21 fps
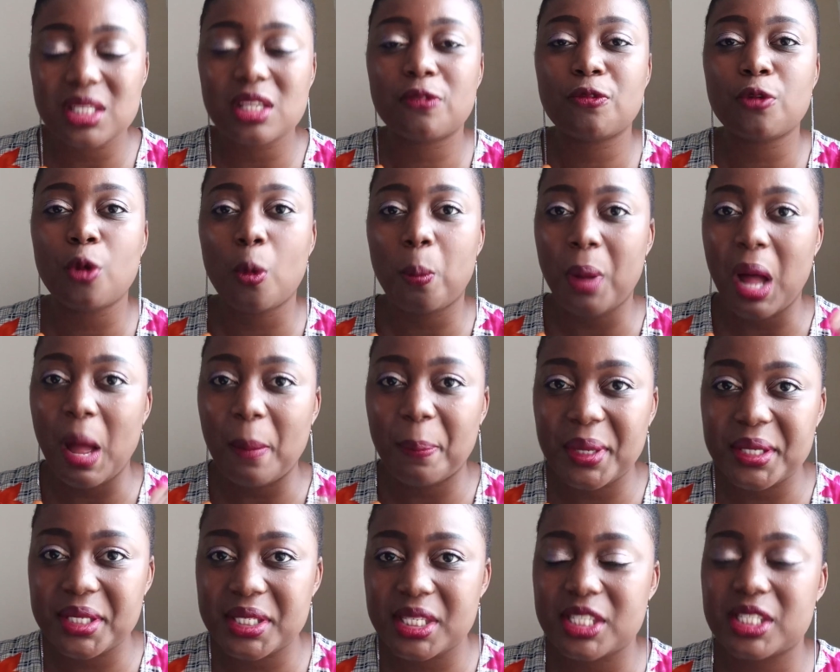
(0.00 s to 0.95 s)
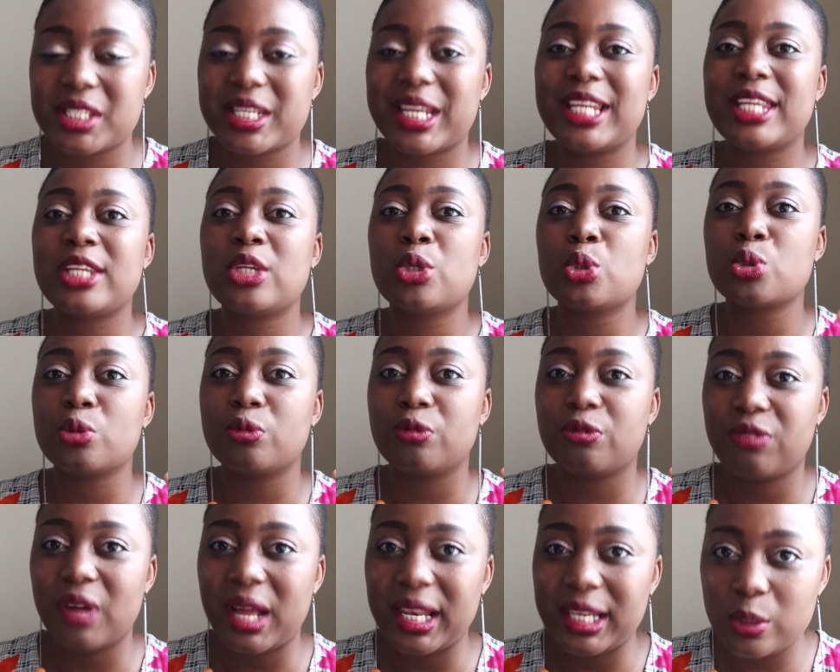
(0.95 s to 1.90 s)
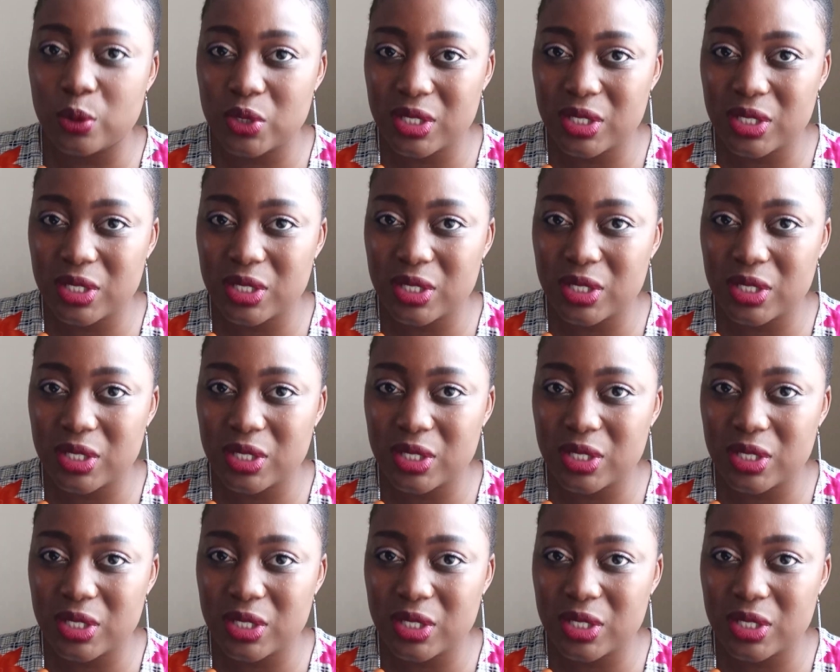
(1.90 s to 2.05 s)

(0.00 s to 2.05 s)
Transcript: If your purpose is telling you to value